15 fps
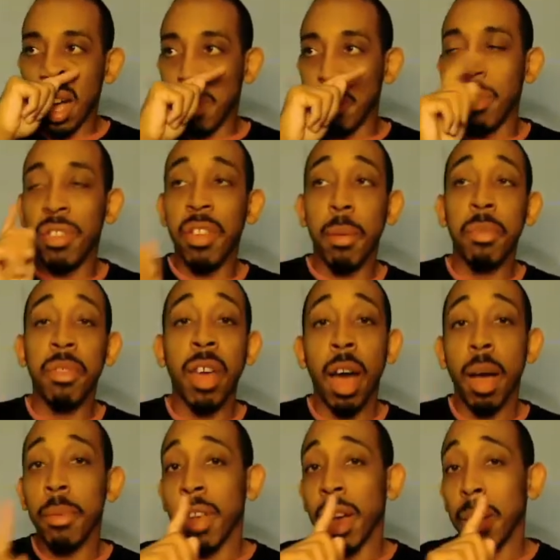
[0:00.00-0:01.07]

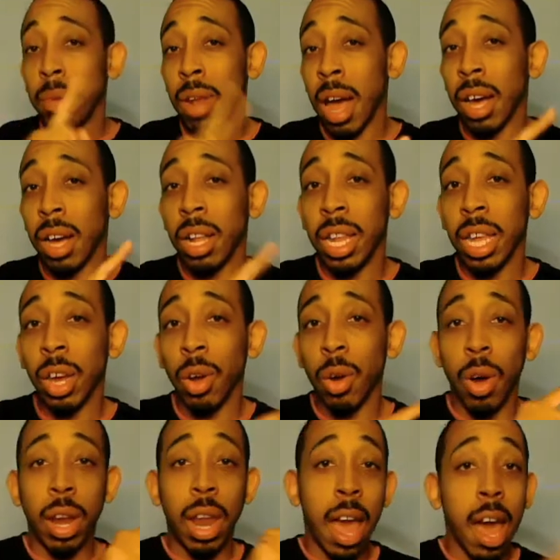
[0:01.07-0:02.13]
Sometimes I'm not clear
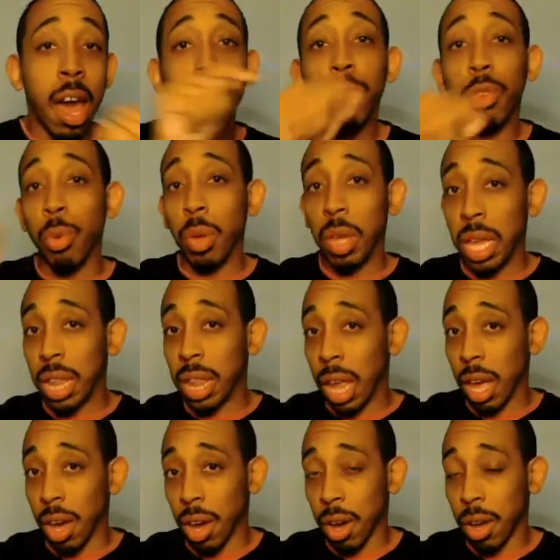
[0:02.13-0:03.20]
on how to get
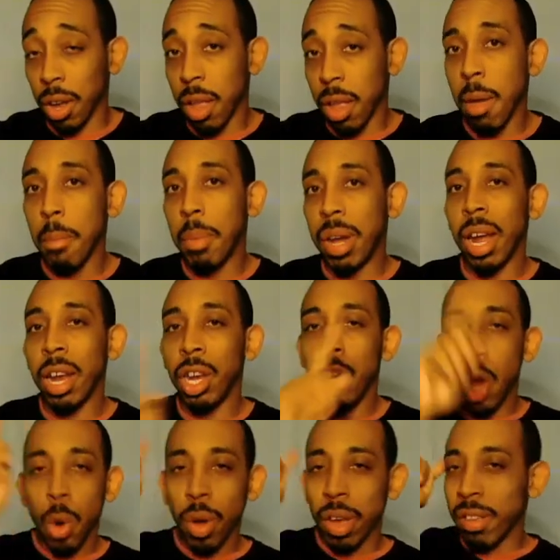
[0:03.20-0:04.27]
there, but I
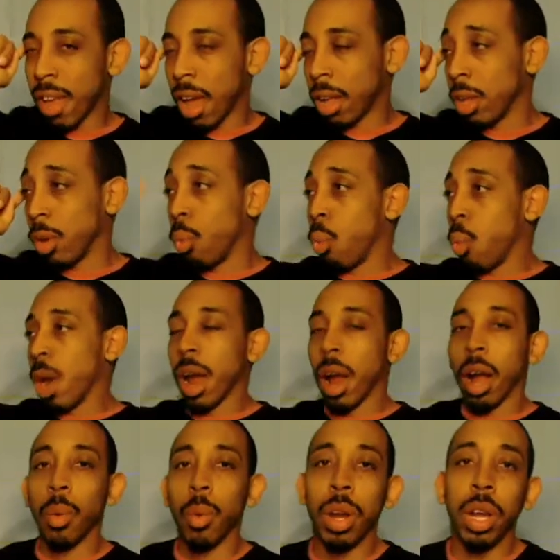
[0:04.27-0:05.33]
know exactly where
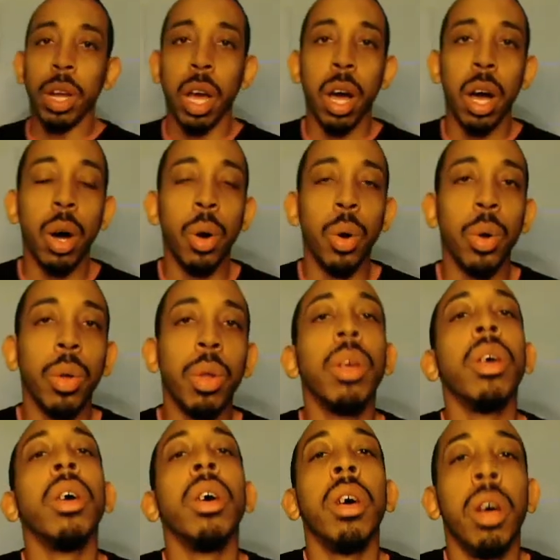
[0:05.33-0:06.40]
I want to go,
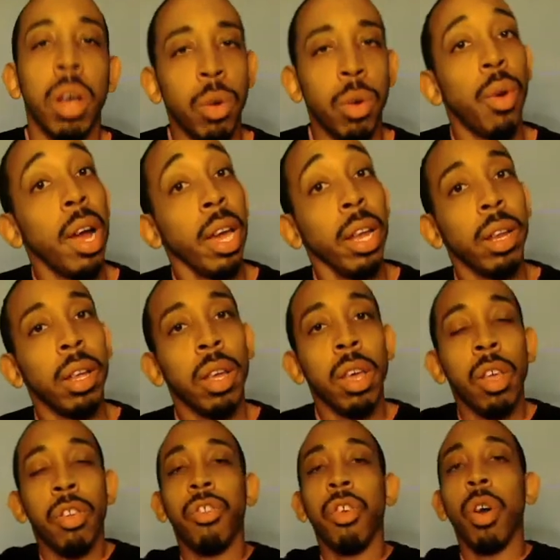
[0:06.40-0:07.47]
right?
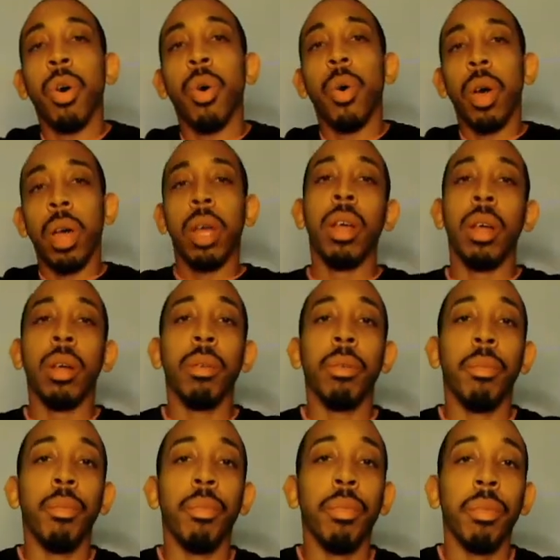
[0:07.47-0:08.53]
So
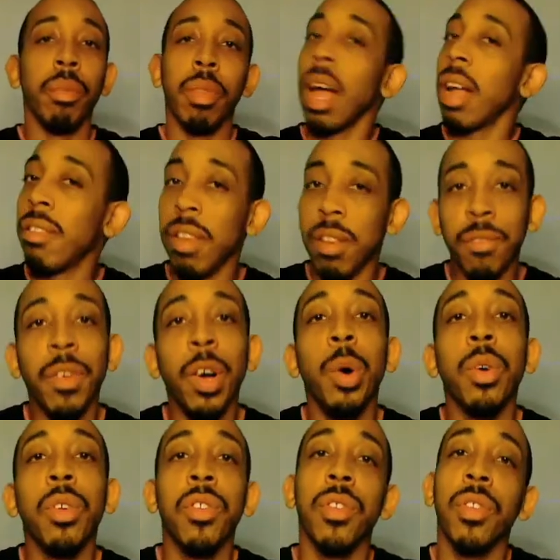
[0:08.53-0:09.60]
that's it,
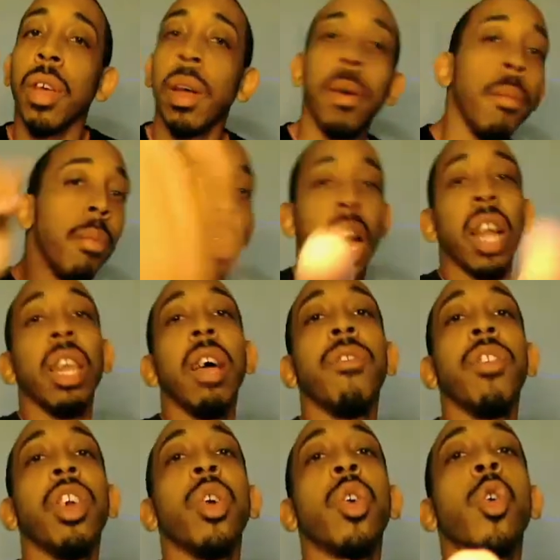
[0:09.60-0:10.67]
folks. I love
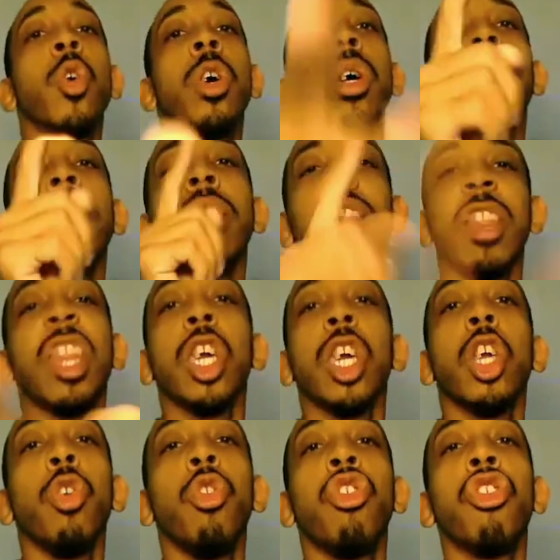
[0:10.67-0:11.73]
you. Thank
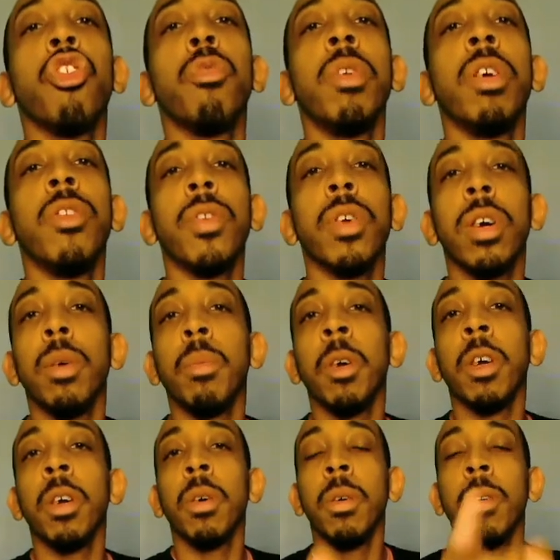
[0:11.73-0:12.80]
you so much for
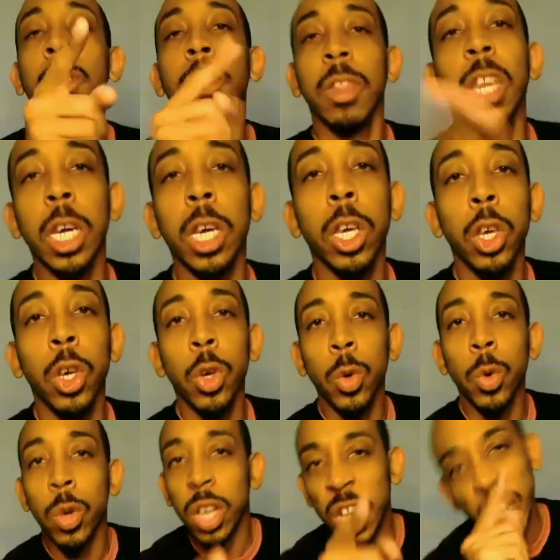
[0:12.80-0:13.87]
coming. Thank you.